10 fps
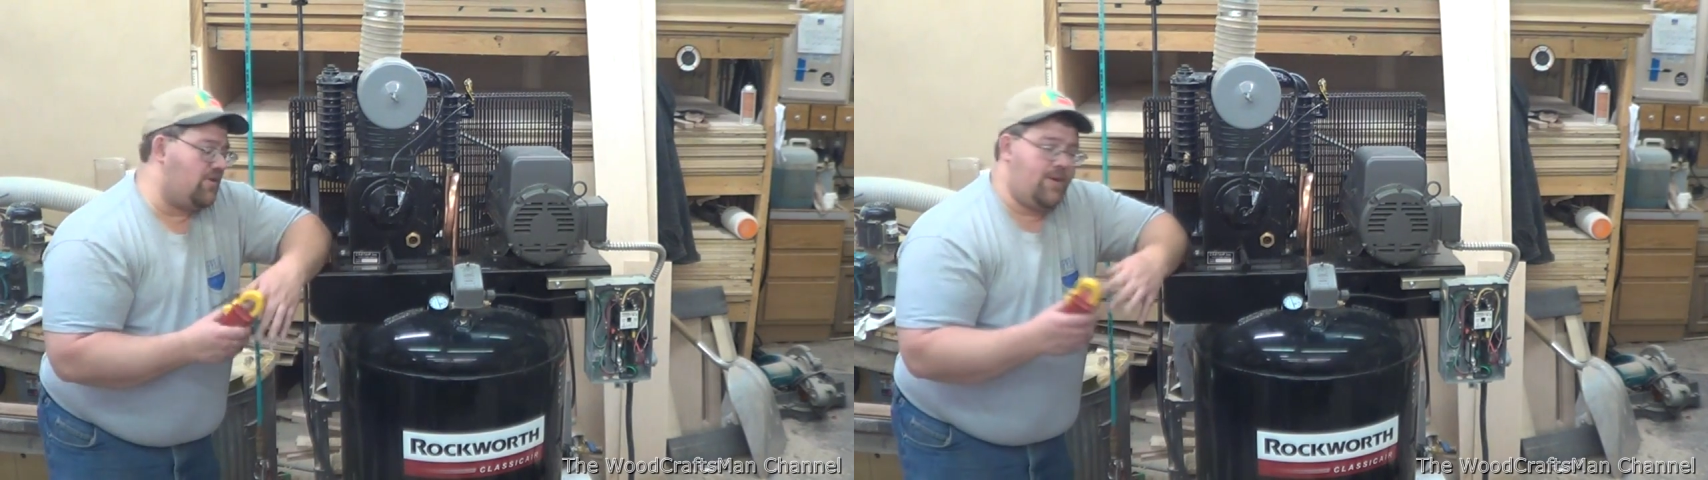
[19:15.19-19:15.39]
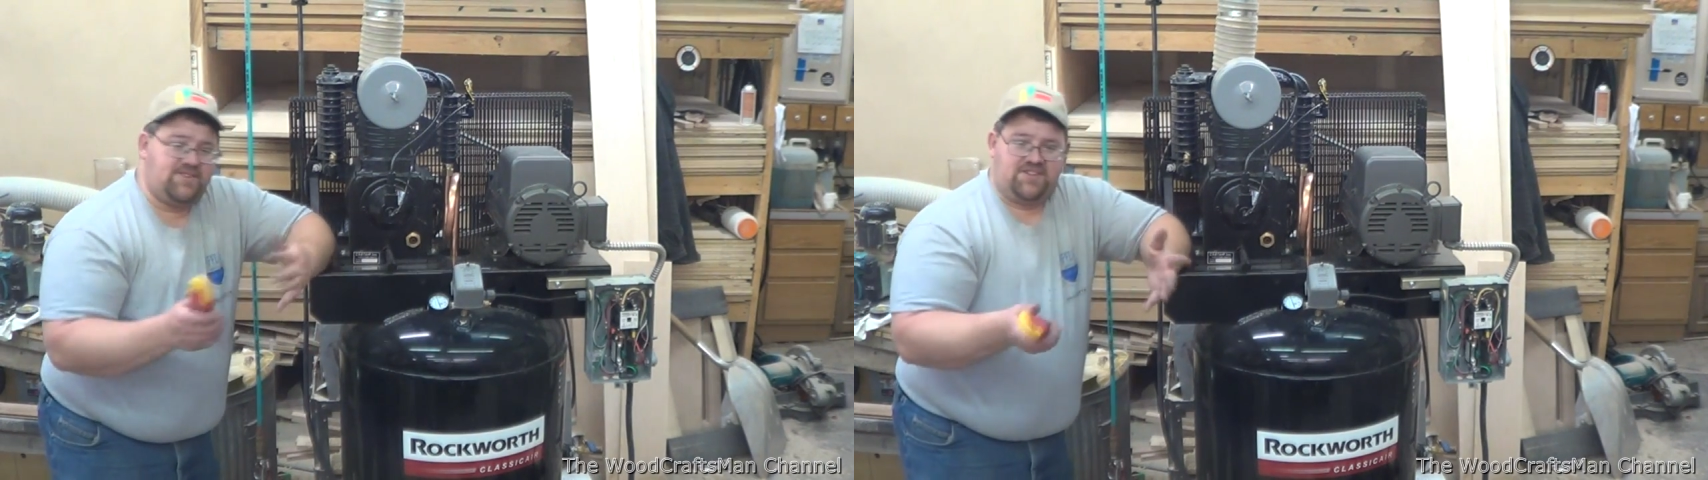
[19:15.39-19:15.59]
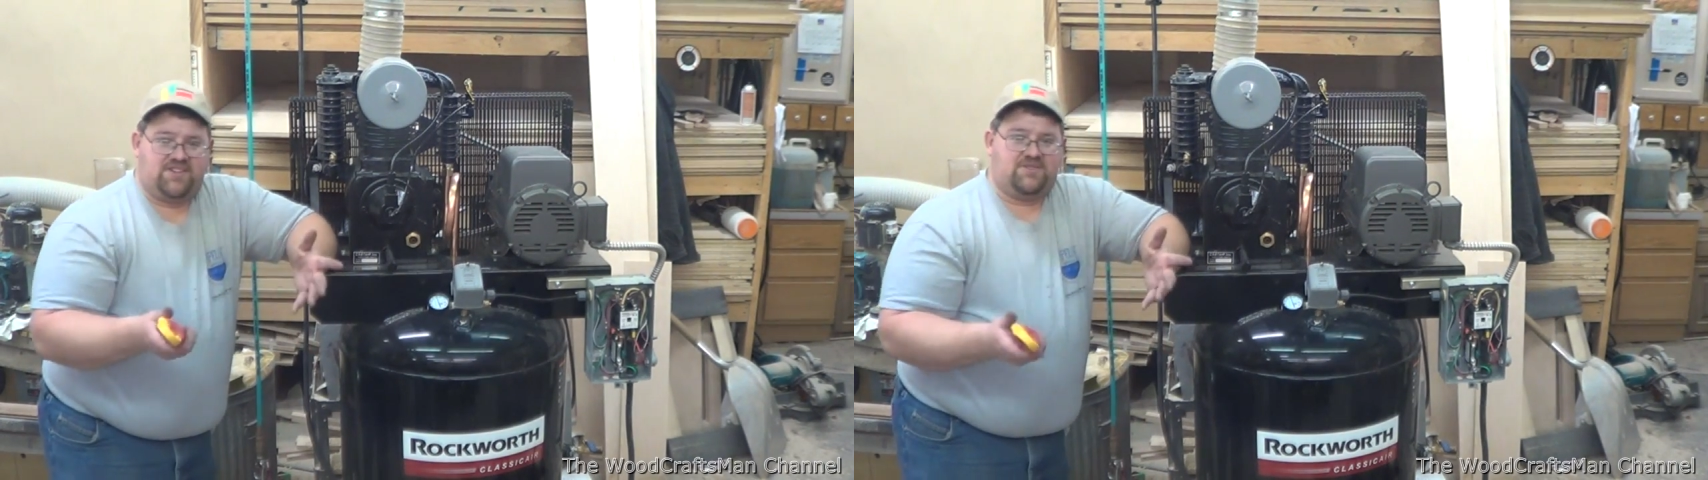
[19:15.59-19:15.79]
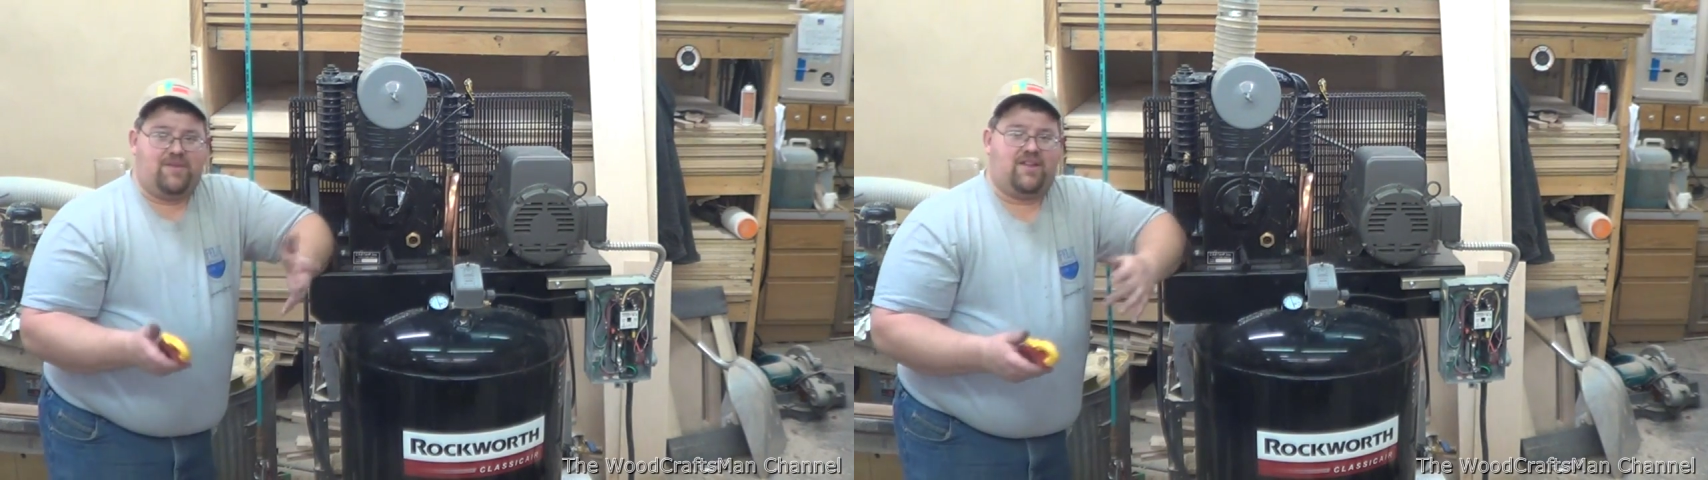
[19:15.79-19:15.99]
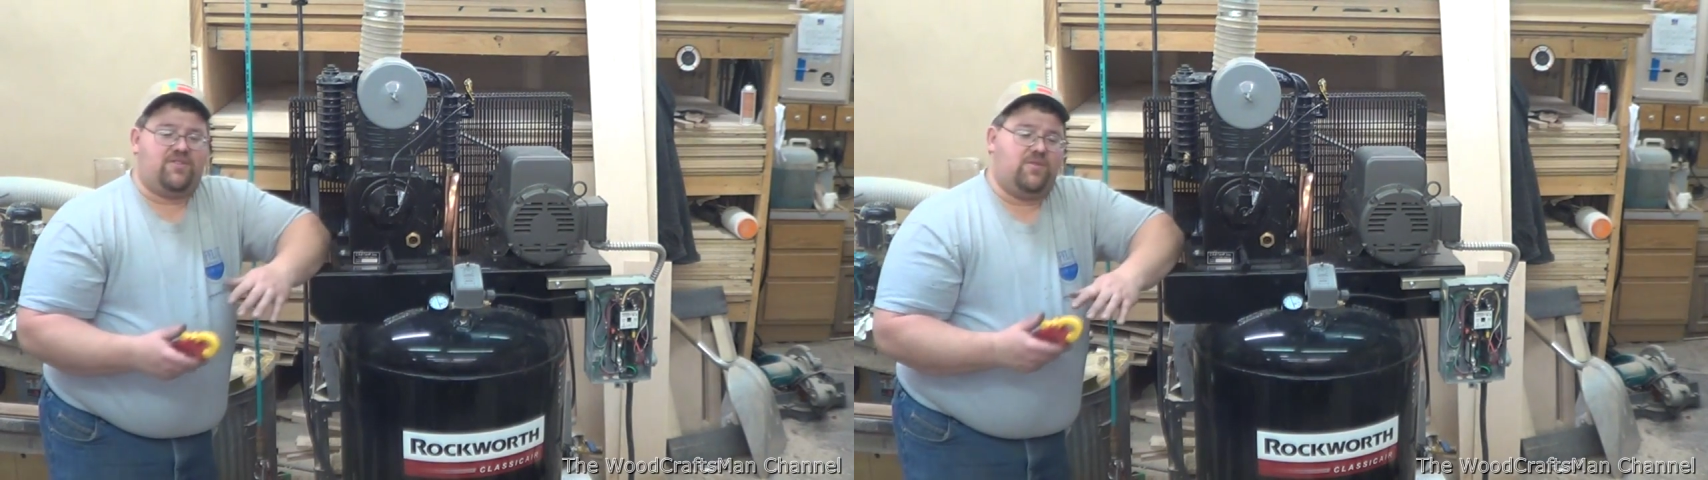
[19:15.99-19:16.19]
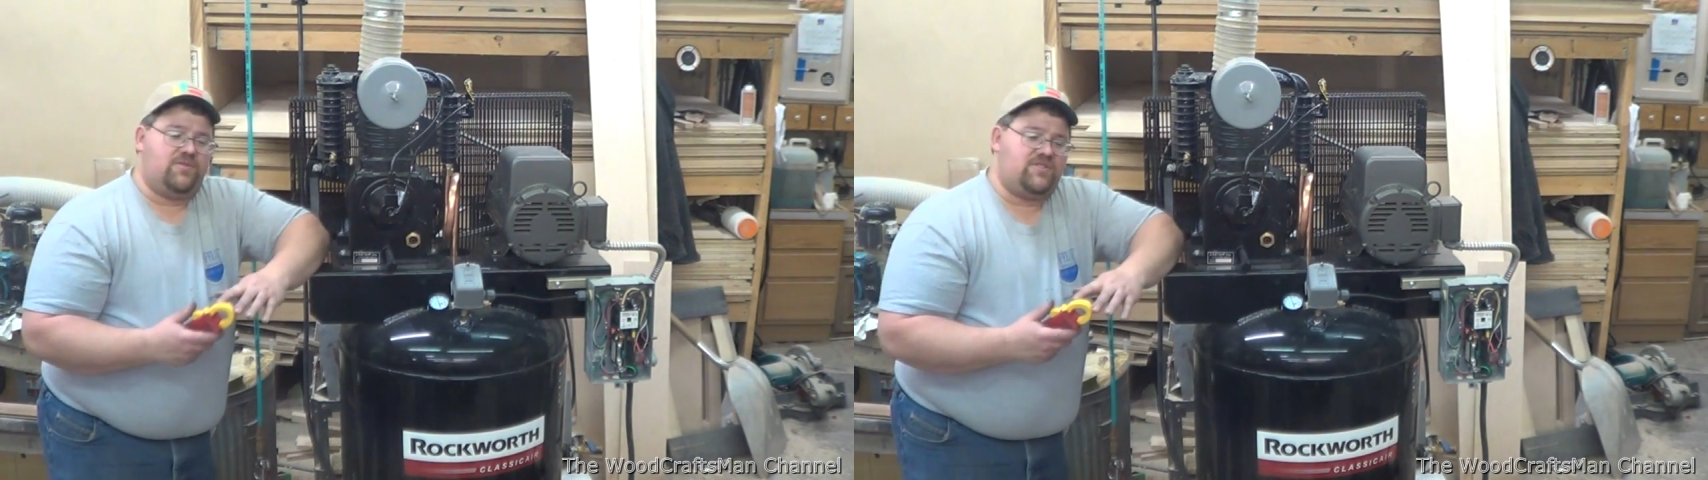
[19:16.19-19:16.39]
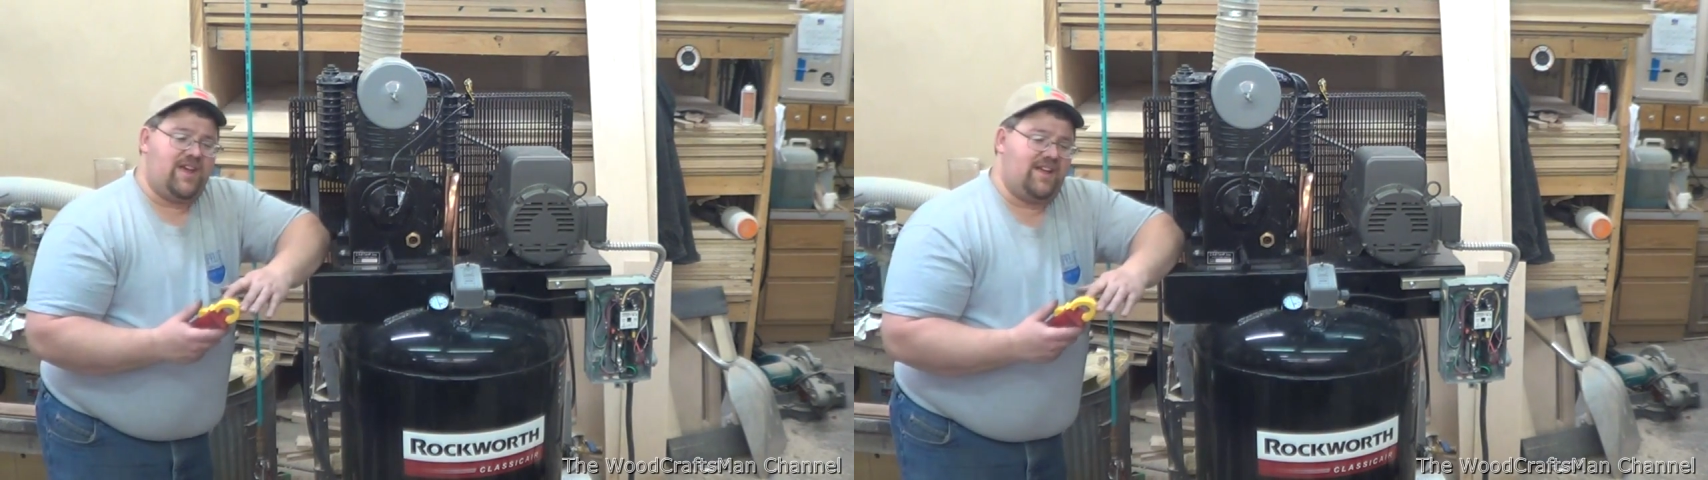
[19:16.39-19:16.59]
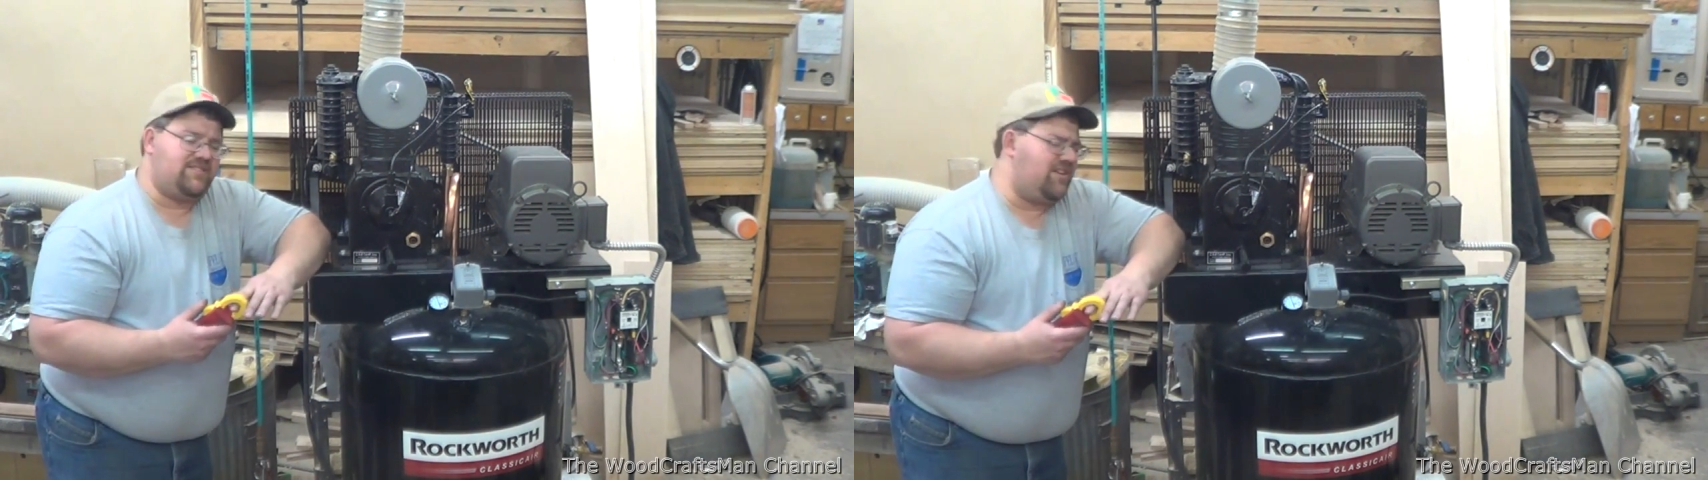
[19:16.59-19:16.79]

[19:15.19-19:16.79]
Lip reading: Quincy doesn't make their own tanks.